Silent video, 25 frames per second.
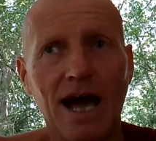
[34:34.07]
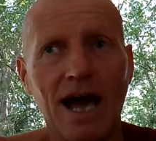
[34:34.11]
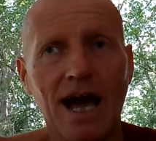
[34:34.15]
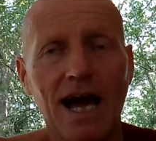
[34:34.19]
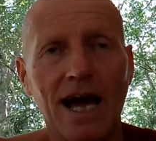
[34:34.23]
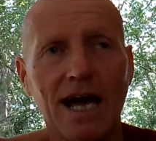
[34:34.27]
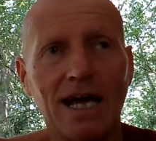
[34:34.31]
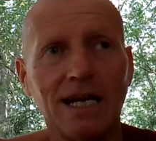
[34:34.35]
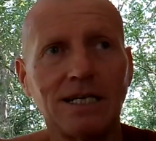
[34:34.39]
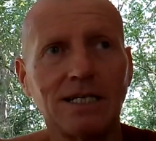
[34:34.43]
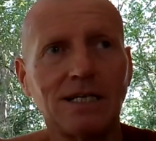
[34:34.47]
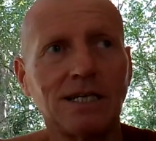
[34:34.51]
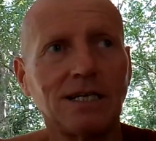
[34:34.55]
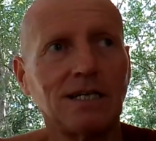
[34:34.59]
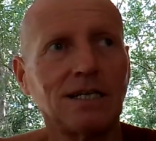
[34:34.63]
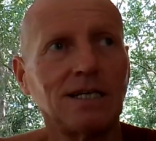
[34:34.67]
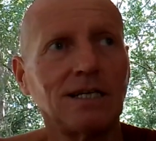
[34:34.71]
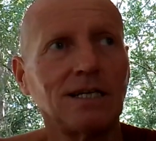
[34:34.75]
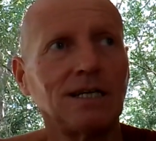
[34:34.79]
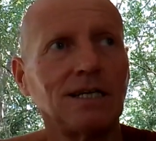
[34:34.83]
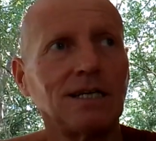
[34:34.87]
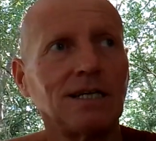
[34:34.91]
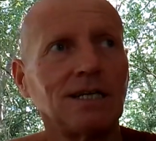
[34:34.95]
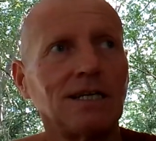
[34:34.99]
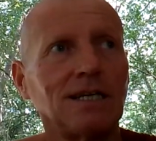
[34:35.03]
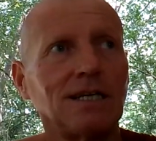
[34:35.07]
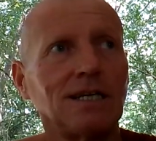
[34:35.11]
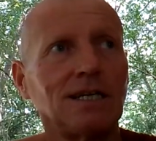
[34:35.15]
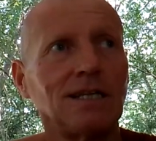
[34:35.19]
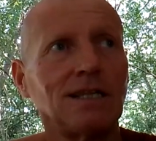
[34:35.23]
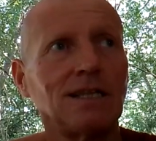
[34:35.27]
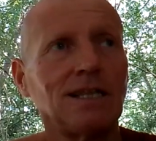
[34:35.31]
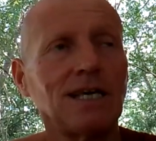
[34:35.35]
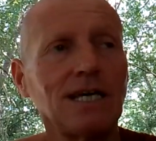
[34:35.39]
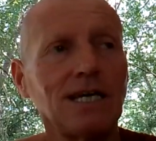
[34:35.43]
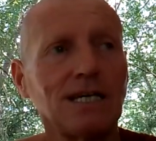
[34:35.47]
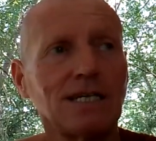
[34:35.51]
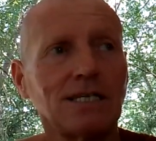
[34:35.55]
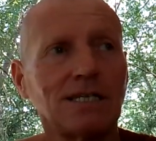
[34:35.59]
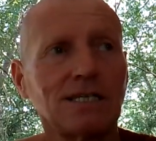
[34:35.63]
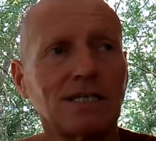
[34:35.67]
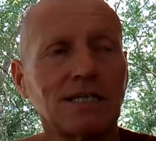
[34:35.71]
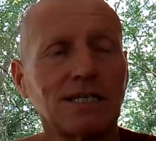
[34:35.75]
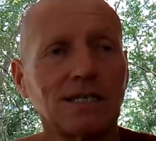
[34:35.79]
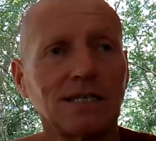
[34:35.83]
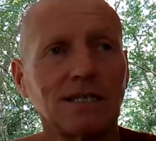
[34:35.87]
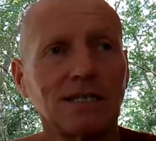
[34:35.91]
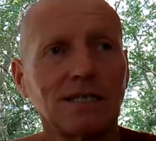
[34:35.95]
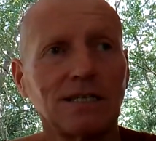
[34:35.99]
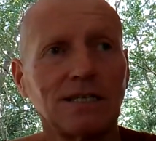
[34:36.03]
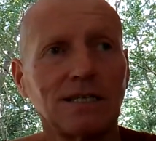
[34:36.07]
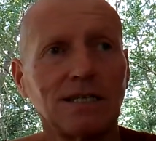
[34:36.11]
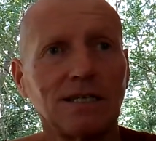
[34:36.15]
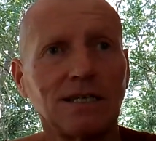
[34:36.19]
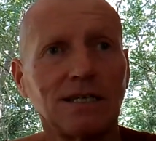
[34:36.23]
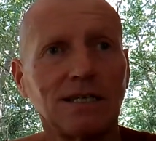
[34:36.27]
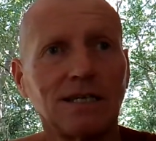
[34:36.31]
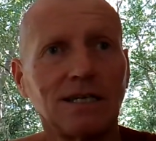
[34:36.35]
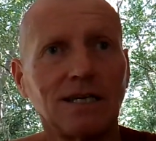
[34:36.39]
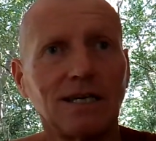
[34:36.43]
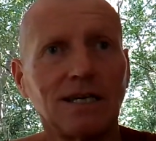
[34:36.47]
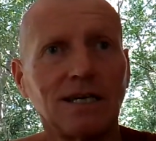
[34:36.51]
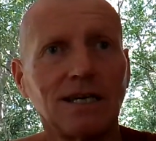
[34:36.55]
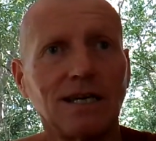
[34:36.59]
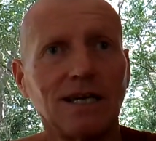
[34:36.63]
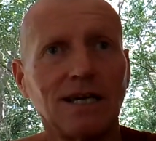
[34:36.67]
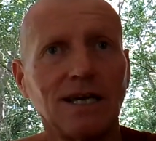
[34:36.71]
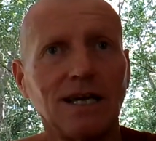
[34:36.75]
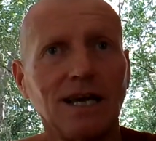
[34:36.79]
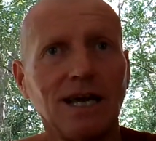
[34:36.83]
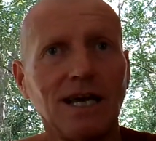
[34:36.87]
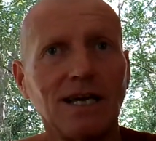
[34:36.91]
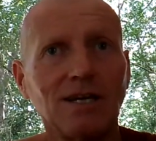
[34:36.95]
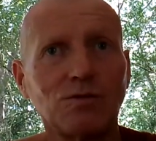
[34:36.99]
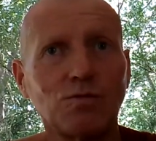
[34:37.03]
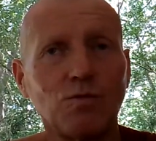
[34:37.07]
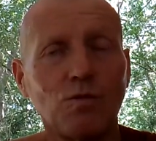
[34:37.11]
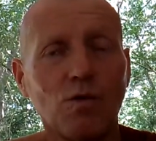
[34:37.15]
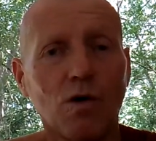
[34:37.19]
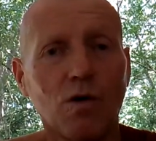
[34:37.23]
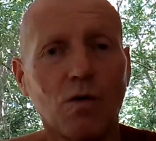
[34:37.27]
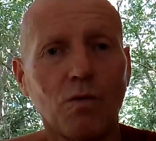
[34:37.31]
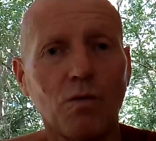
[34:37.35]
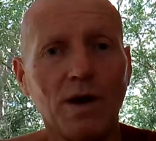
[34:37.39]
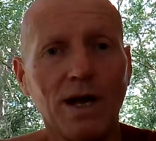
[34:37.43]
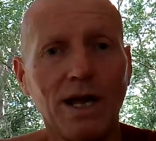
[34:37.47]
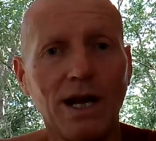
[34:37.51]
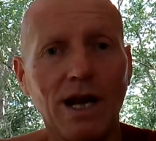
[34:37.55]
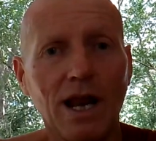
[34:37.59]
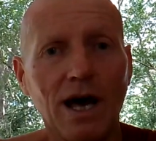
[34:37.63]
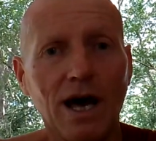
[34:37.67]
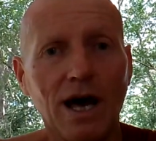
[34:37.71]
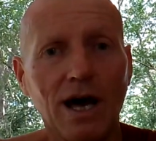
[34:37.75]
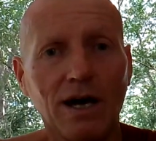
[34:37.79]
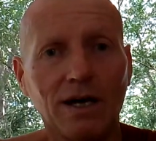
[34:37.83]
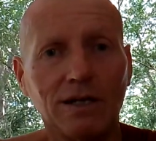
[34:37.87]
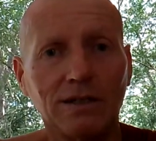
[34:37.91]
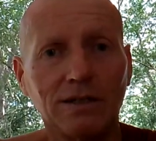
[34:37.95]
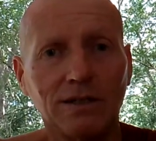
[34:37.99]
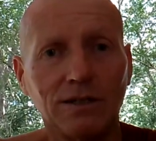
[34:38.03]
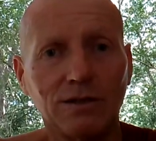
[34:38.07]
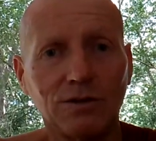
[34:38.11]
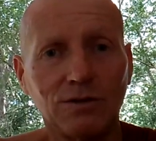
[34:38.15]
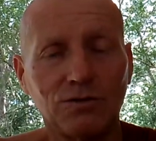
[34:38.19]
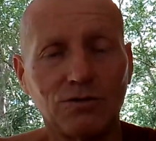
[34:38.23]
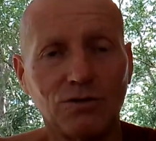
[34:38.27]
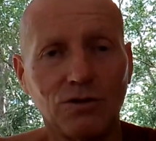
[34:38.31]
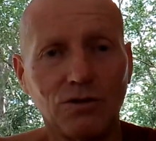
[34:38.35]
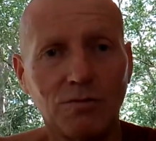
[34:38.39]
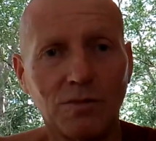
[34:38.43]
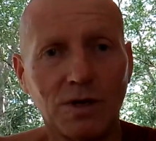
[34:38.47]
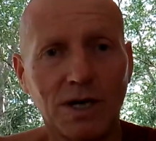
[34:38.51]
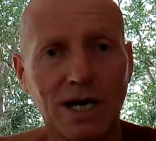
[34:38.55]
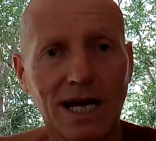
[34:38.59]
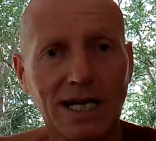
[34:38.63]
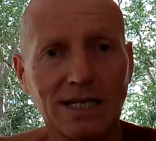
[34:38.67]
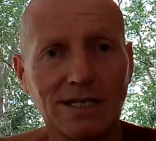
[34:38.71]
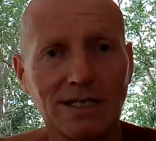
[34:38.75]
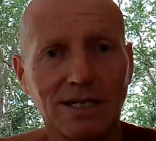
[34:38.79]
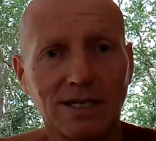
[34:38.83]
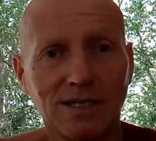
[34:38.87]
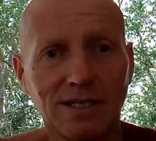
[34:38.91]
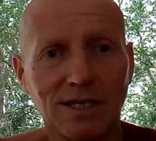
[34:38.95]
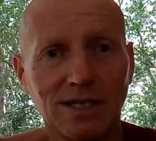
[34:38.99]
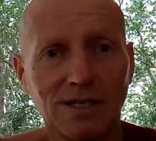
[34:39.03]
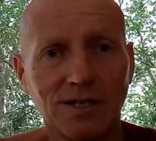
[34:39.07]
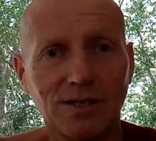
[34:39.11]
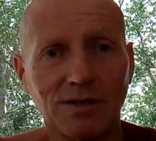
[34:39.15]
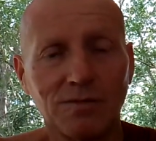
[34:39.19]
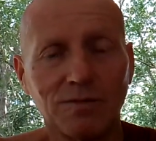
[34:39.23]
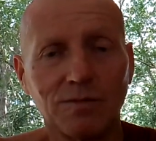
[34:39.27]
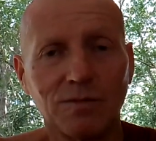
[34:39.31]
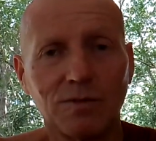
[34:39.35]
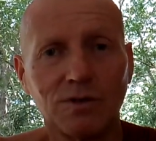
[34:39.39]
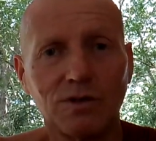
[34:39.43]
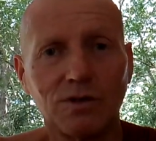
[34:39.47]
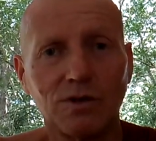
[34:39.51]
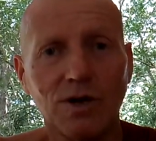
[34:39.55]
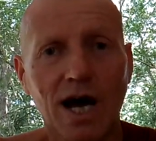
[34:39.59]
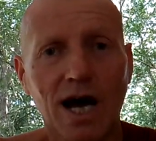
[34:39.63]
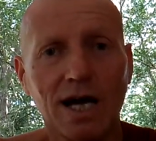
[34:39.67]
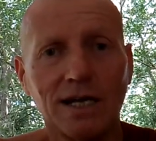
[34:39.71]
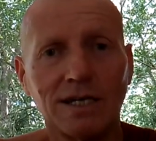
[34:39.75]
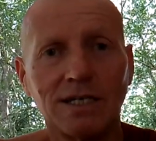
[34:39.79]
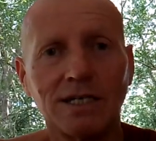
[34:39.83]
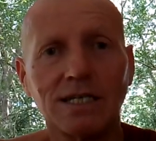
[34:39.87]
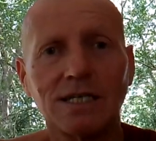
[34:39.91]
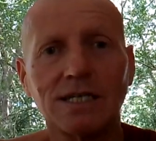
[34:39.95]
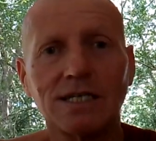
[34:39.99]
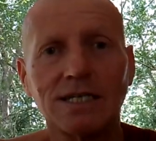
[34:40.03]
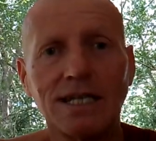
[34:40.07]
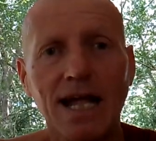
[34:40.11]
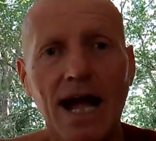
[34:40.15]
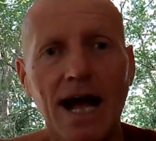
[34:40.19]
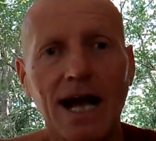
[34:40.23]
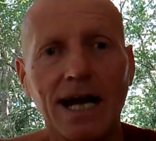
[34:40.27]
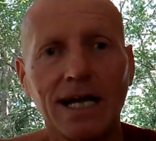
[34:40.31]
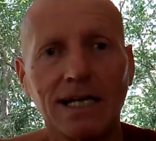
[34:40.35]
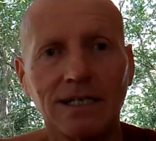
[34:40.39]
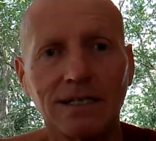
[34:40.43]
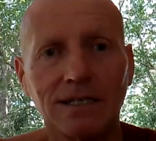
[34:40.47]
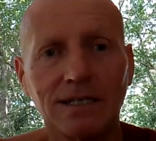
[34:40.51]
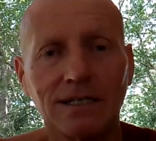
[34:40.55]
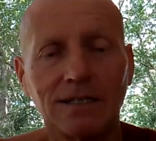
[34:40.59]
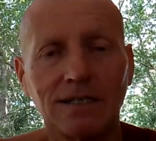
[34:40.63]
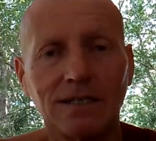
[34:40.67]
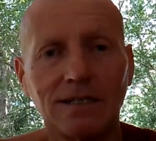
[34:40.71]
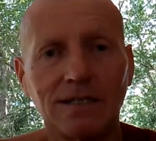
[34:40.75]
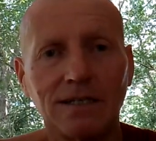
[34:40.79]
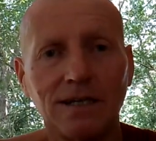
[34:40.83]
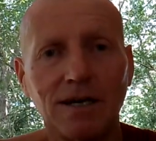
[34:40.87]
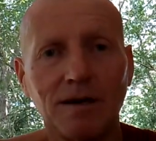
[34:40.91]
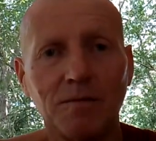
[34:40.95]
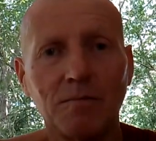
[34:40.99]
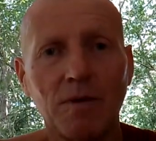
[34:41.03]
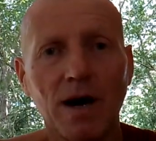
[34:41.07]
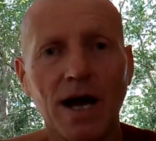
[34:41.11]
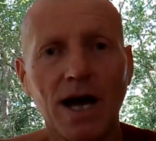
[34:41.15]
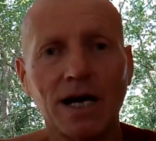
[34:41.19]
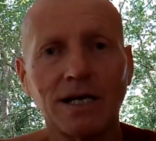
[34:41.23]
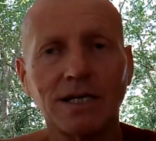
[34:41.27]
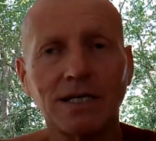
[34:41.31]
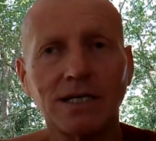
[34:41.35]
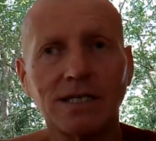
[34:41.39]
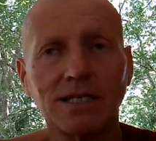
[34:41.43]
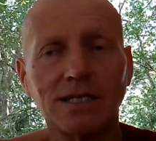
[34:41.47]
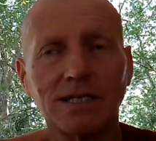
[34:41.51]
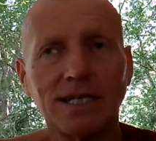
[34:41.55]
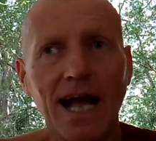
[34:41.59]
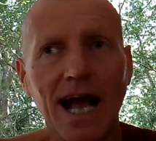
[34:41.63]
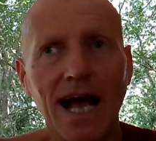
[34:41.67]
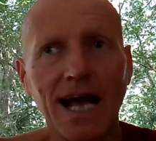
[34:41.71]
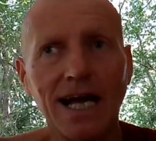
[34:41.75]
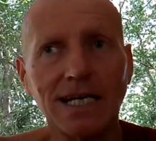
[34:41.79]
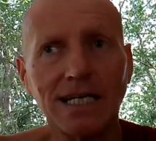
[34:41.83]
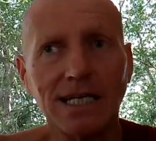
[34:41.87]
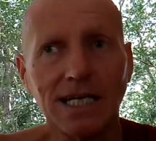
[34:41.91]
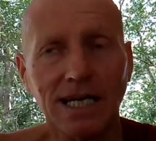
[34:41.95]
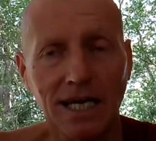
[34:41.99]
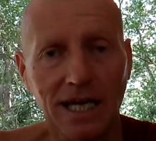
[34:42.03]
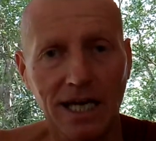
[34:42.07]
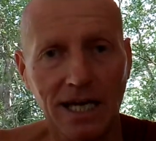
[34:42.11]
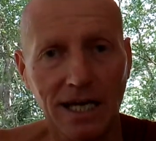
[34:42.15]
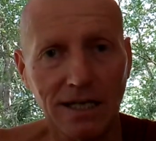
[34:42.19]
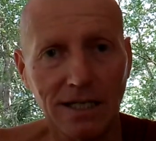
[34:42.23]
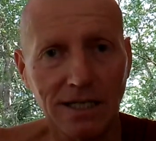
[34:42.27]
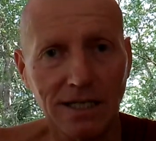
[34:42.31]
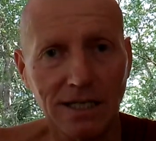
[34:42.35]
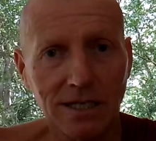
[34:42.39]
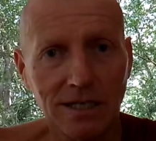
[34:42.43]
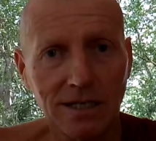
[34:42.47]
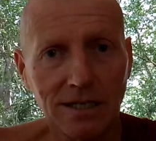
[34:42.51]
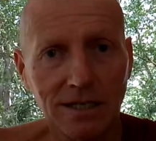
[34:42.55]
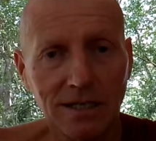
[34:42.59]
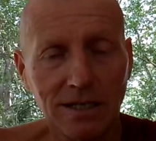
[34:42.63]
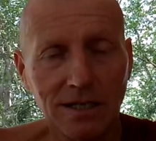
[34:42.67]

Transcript: And this is what we learn through monasticism to understand. And by understanding it,